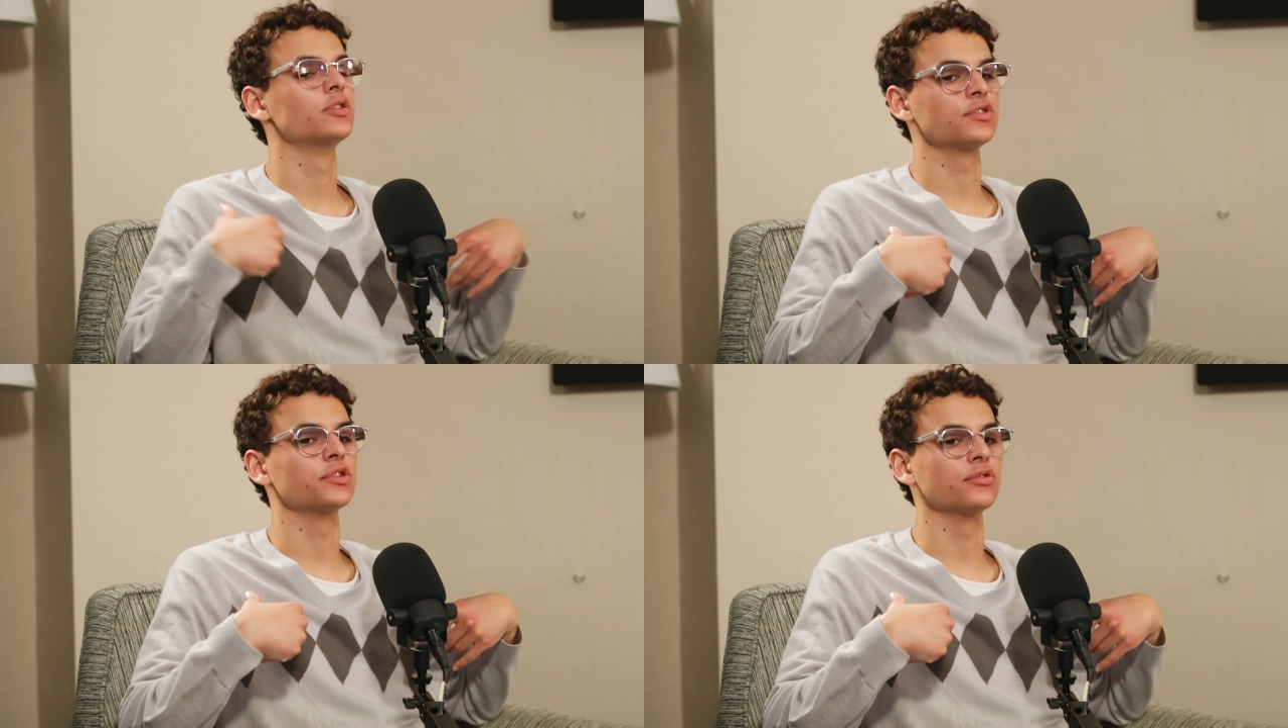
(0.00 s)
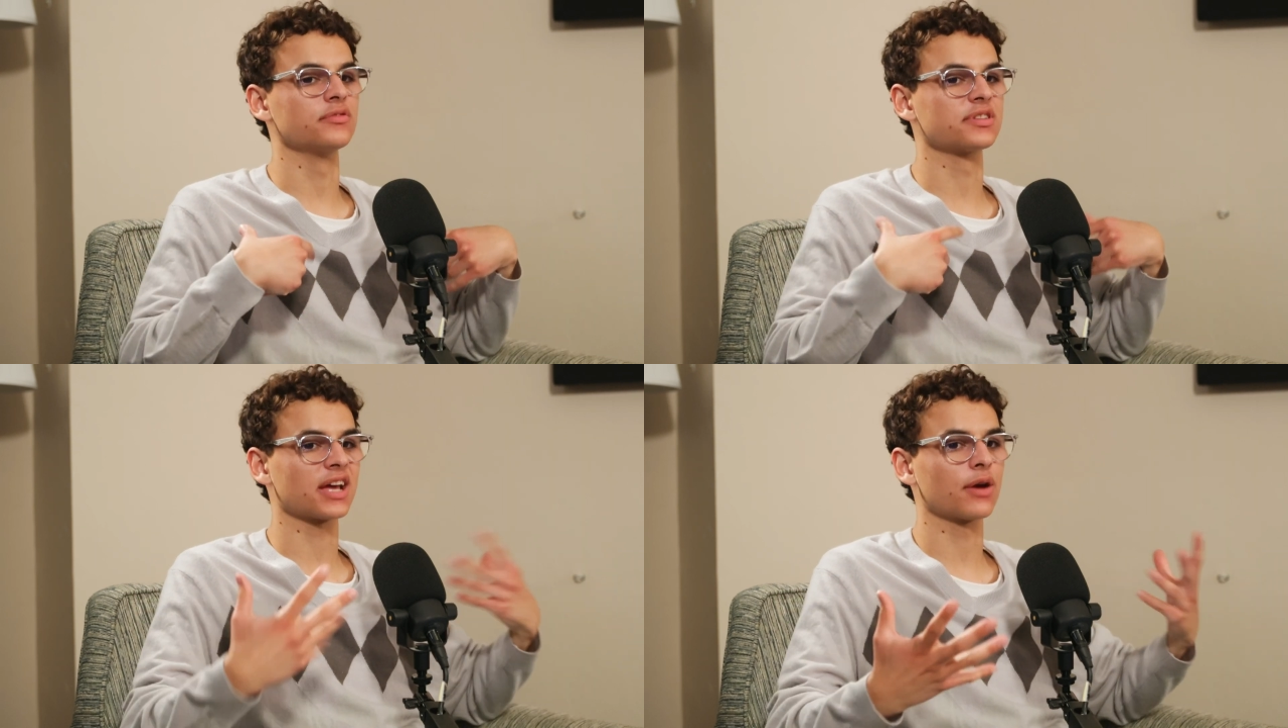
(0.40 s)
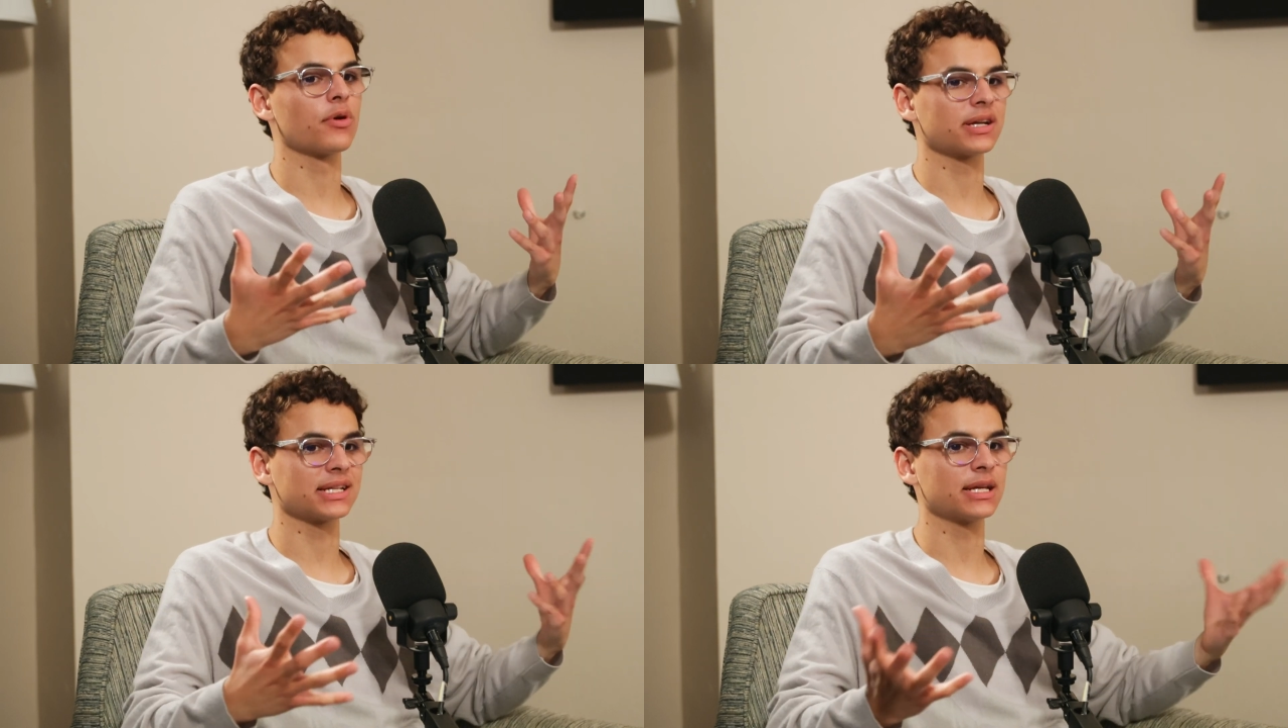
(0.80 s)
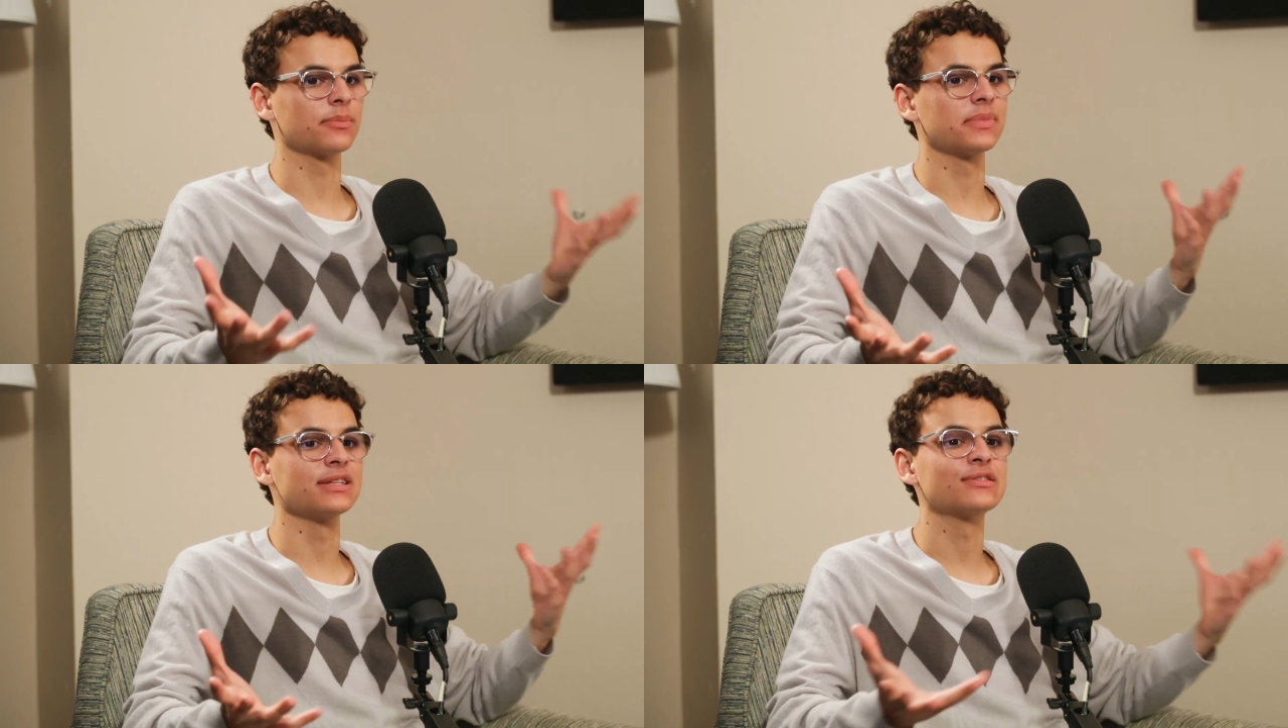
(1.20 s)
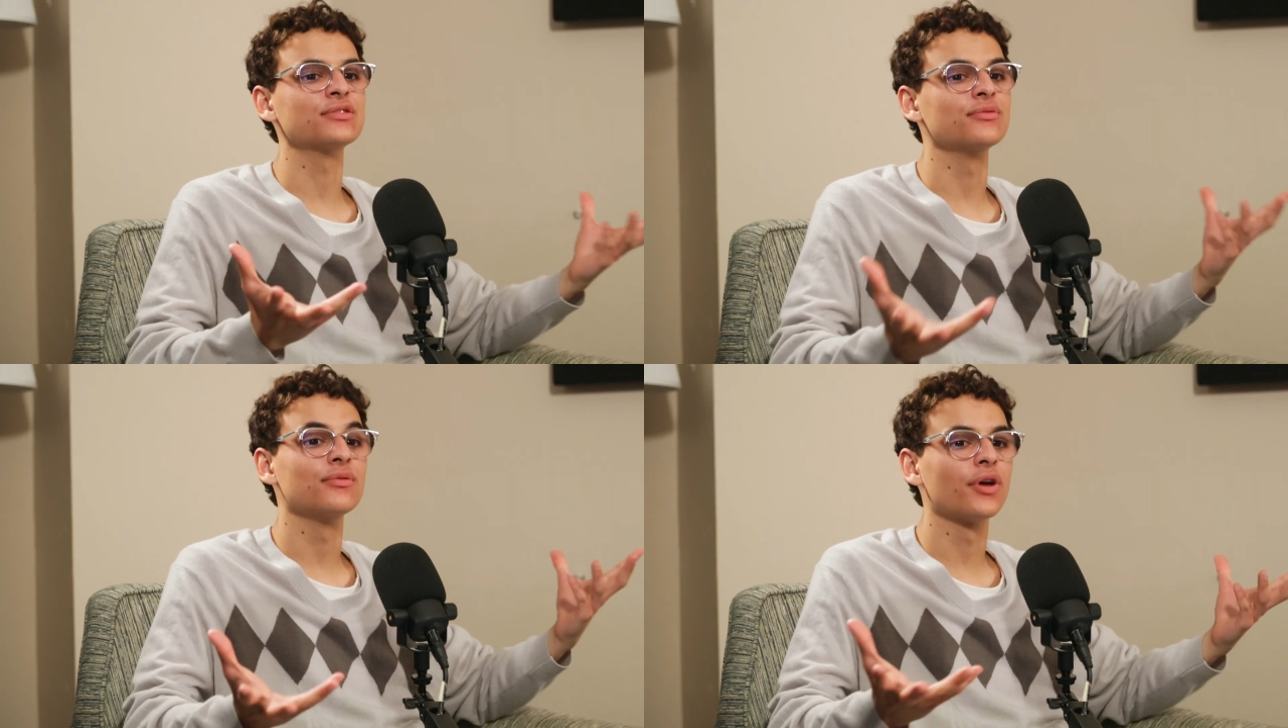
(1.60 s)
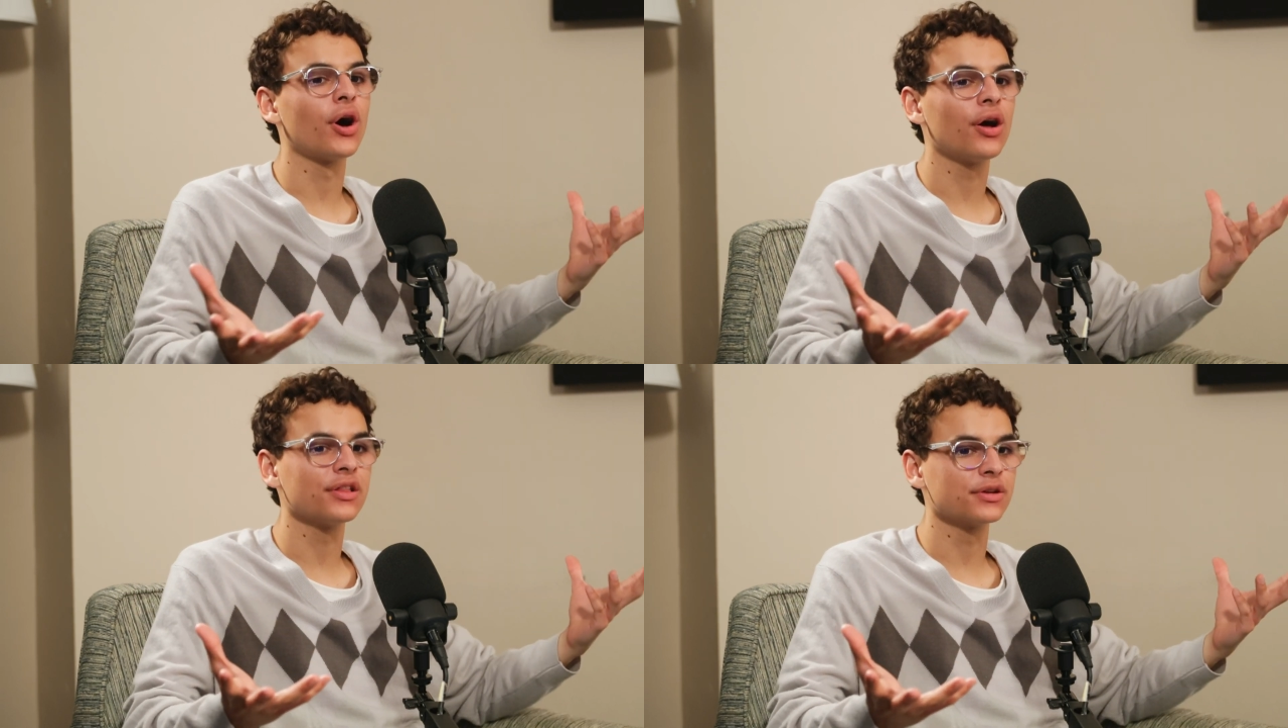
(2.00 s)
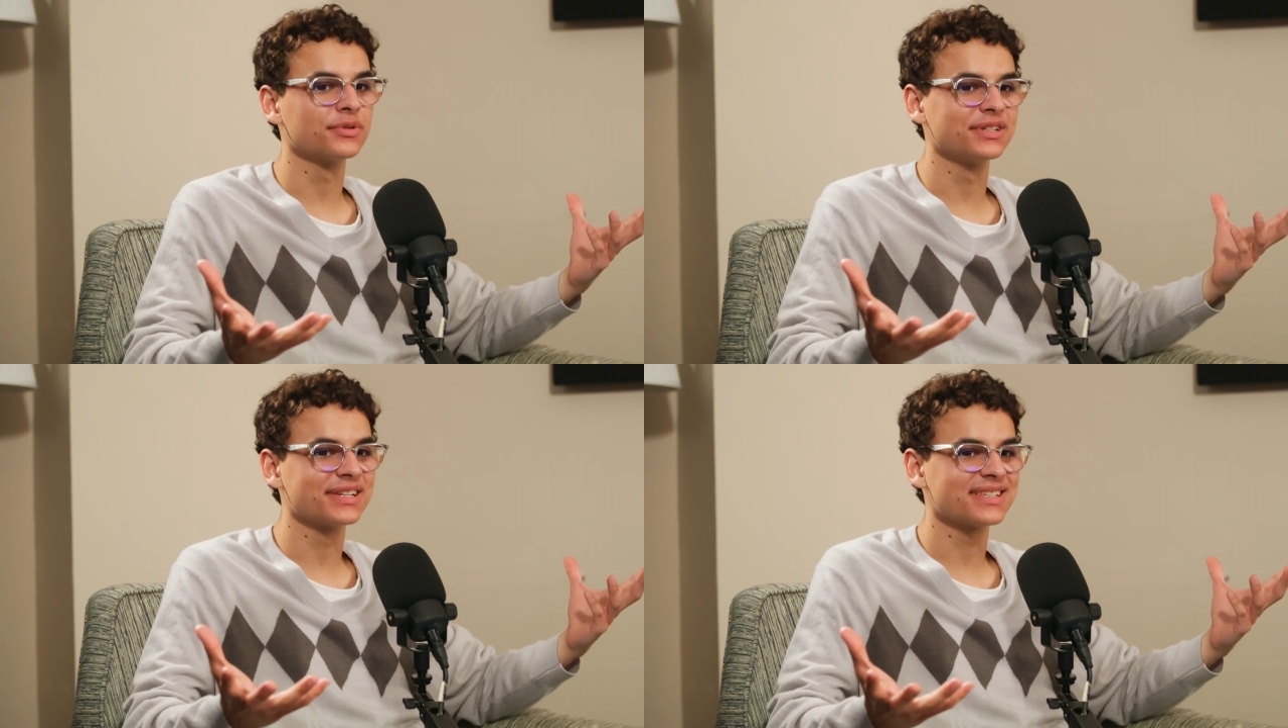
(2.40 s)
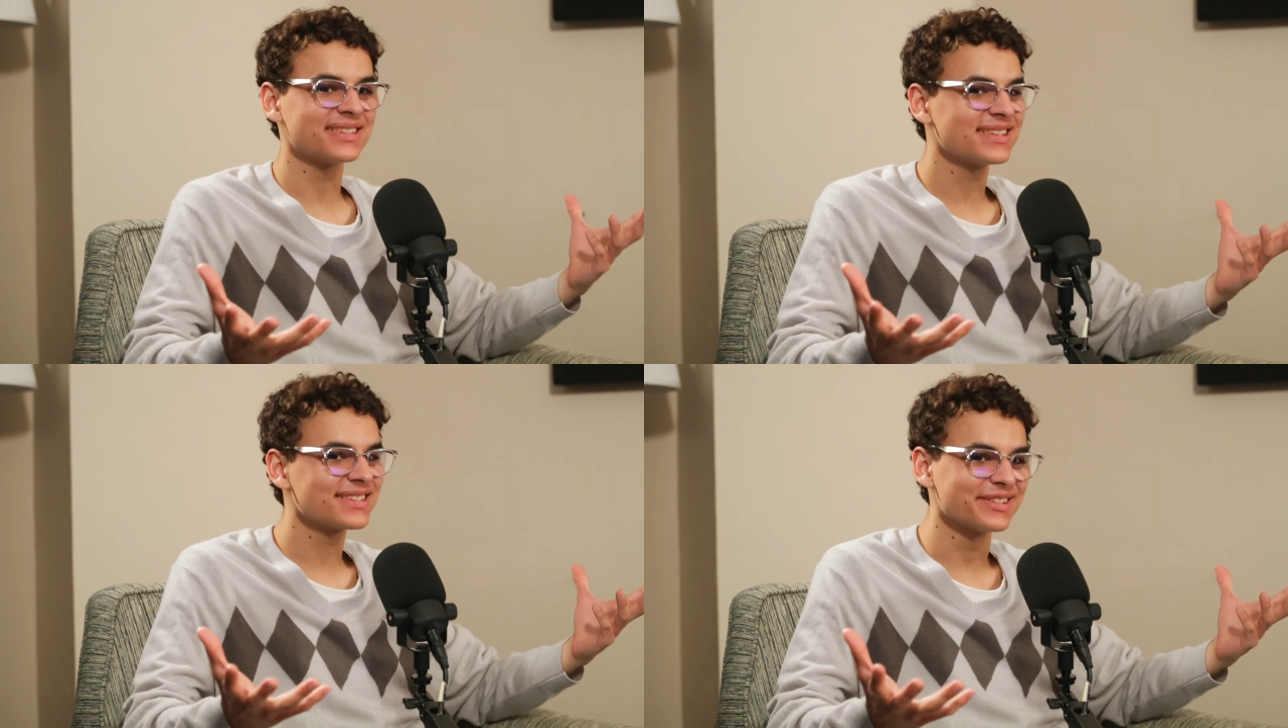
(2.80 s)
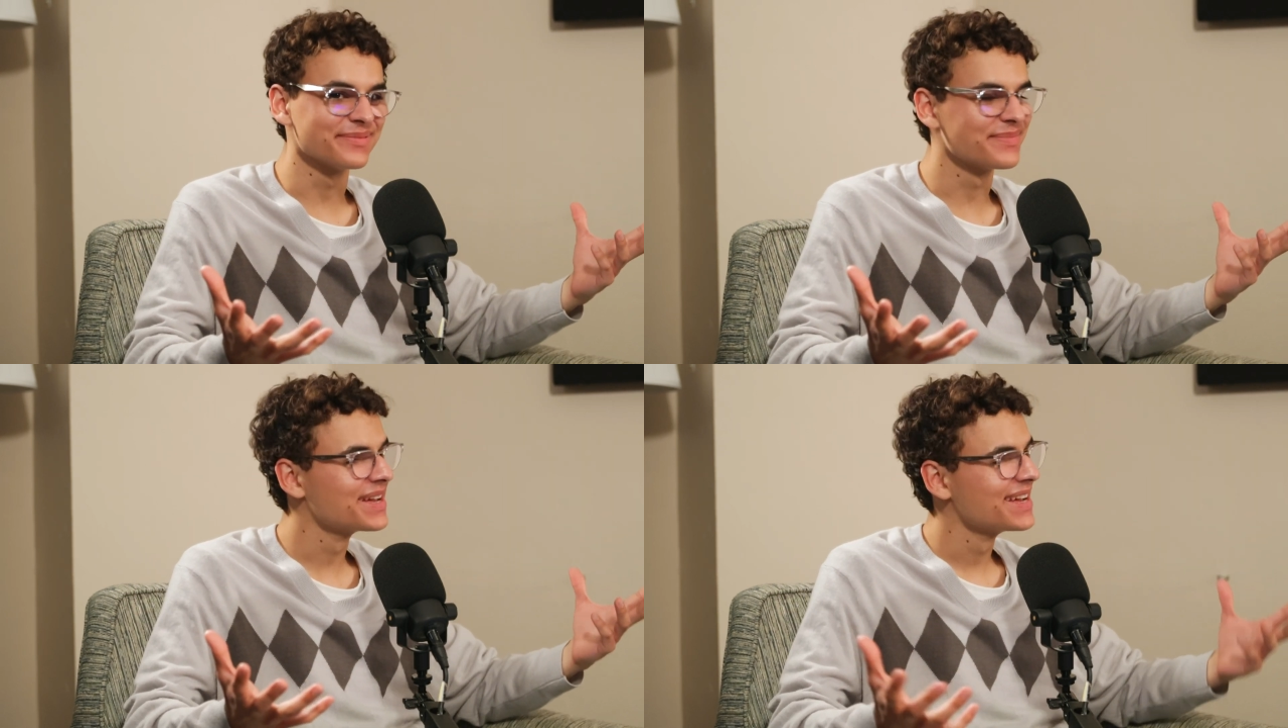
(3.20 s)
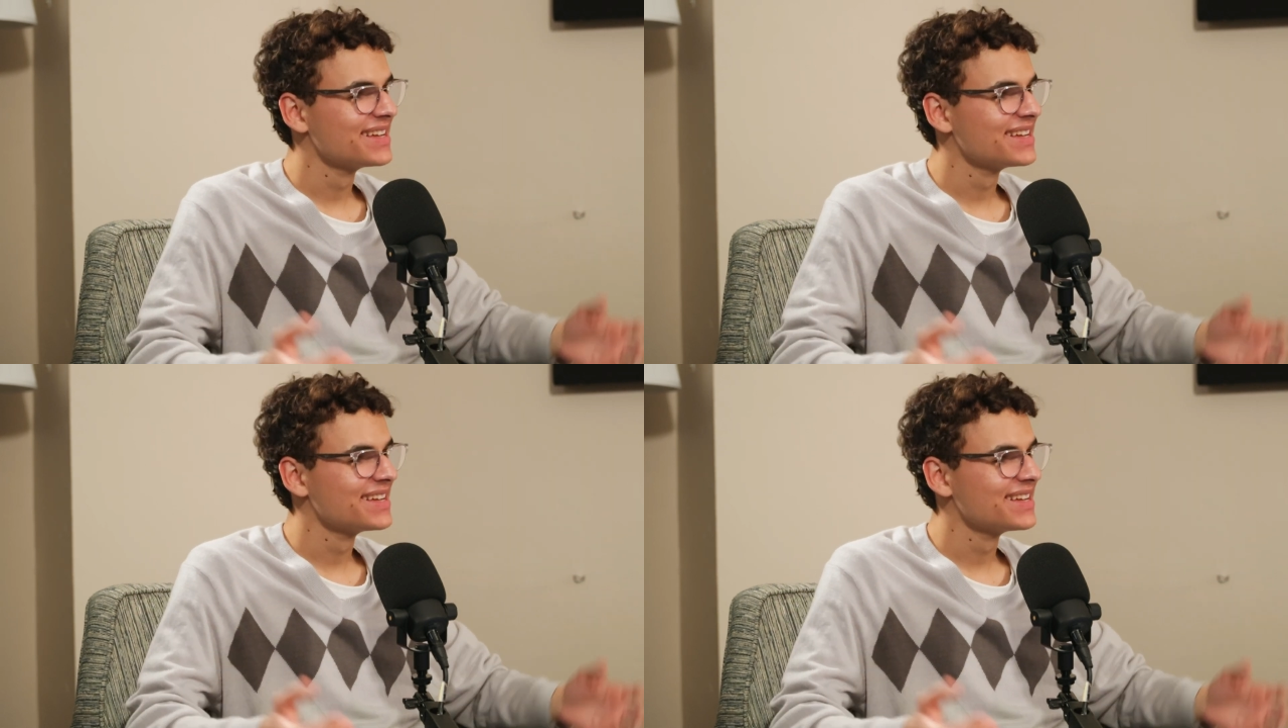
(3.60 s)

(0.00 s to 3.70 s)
to skyrocket him into the Hollywood system.